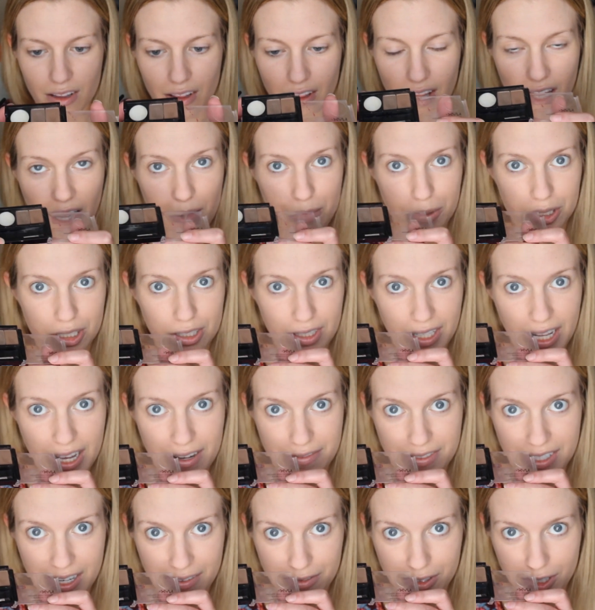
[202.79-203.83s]
that much
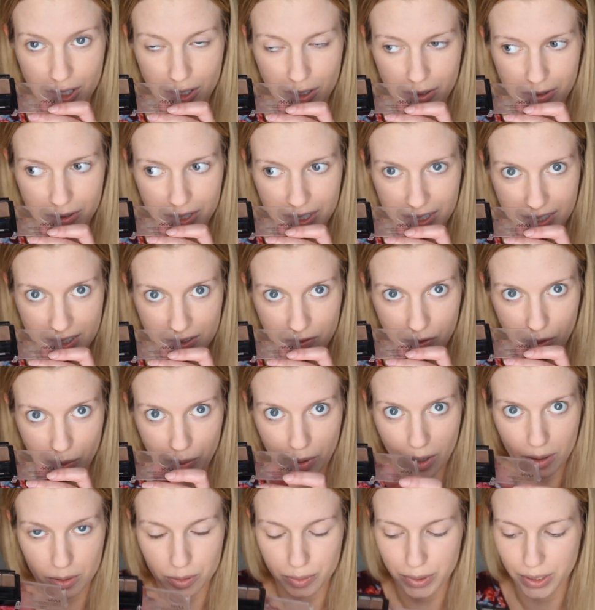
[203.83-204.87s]
left after owning this for
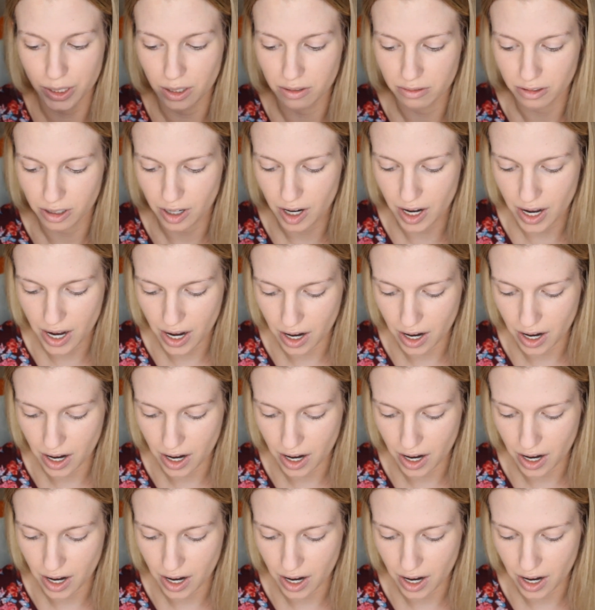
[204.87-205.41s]
probably over a